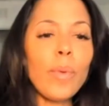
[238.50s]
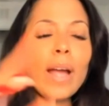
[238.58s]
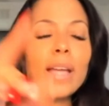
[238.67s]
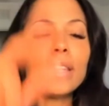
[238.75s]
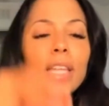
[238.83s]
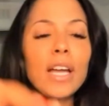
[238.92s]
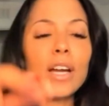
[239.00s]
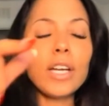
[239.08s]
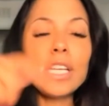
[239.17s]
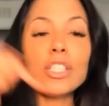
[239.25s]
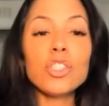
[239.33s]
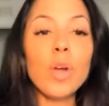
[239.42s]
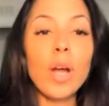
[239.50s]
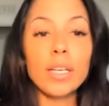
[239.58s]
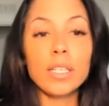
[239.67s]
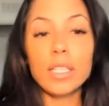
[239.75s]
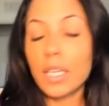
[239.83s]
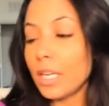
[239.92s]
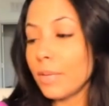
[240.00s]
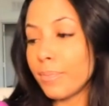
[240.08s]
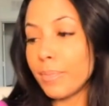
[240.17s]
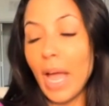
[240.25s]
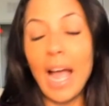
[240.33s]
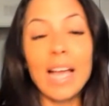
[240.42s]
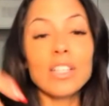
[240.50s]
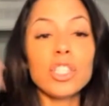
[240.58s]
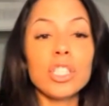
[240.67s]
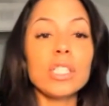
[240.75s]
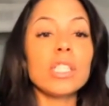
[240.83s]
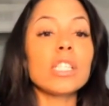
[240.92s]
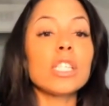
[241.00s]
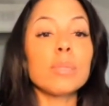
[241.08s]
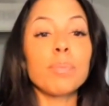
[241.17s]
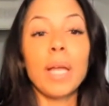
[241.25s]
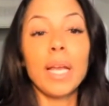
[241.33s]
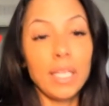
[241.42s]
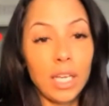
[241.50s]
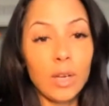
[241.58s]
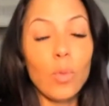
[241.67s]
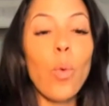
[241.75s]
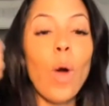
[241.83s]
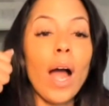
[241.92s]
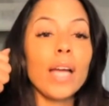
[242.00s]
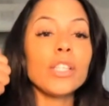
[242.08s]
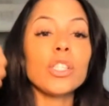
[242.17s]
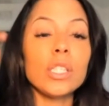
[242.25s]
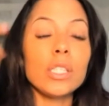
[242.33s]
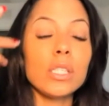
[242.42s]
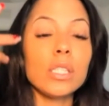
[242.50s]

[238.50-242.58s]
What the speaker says: right there, as she's explaining why she's